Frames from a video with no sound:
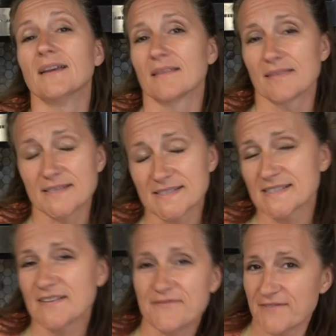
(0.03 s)
This is
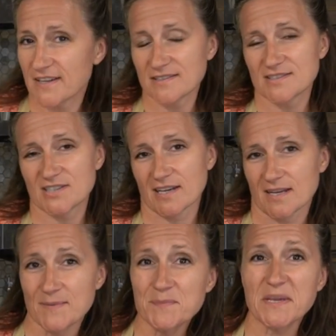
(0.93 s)
a fun
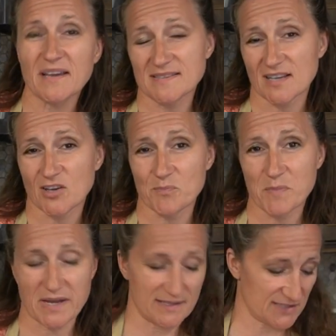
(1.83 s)
jam because it
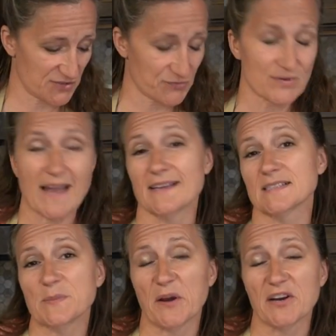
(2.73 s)
combines
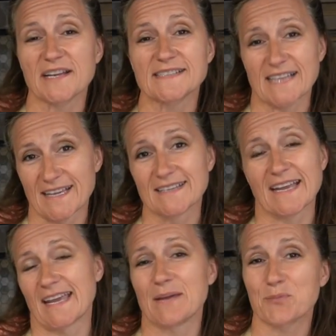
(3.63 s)
raspberries and
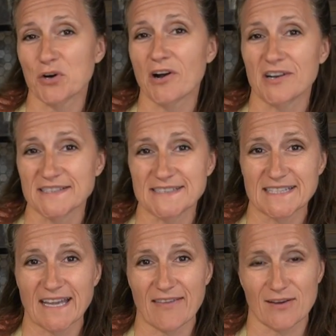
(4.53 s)
apricots
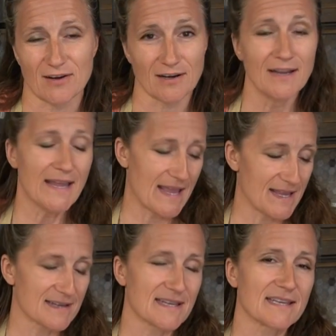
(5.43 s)
together,
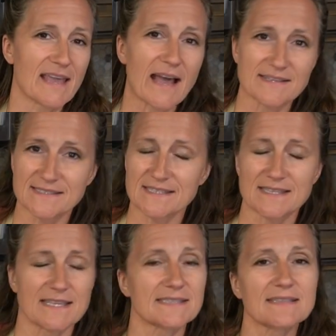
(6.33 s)
and it has
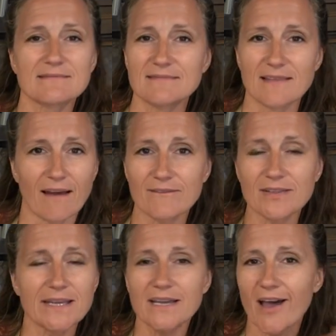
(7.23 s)
this
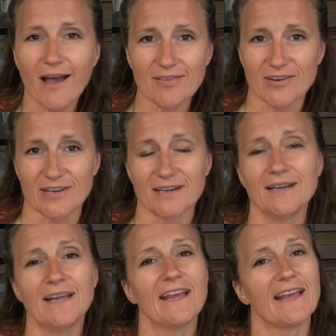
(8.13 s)
lovely color
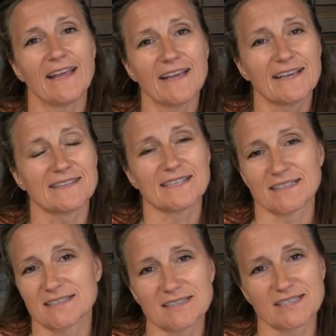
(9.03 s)
and a
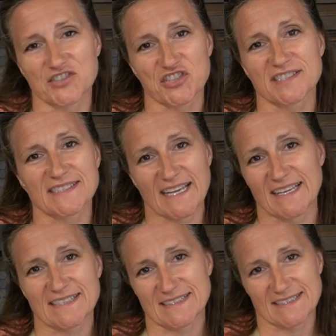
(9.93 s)
delicious
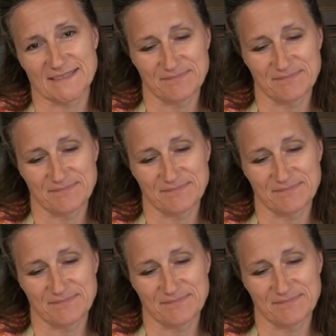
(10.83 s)
taste.